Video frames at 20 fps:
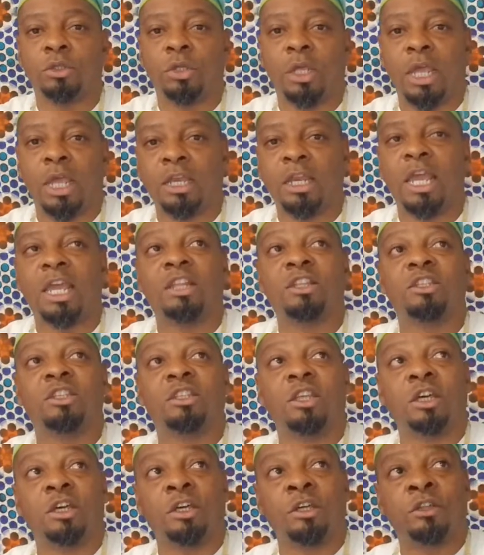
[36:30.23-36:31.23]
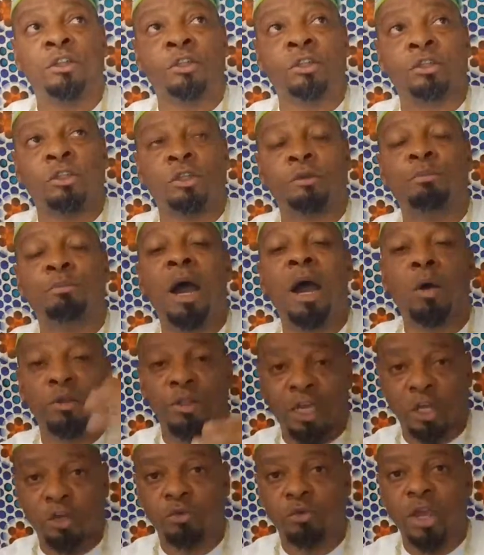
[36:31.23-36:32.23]
and the power
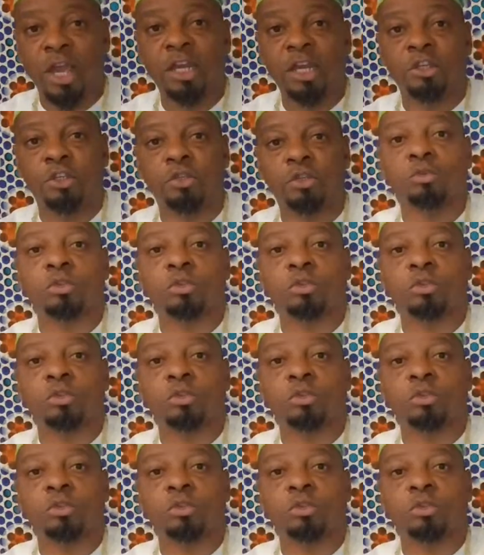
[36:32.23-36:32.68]
that created you,